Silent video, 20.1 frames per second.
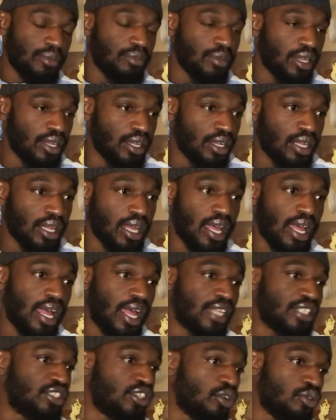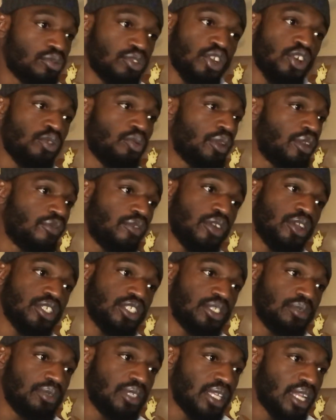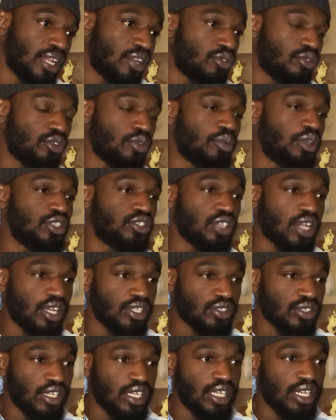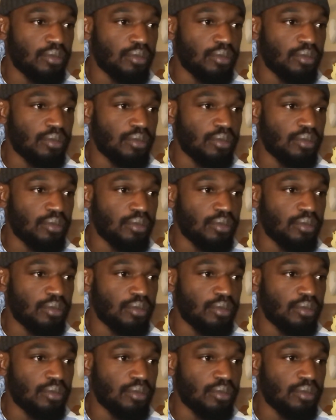I don't know when the verdict should be in. I don't know when the trial is going to end.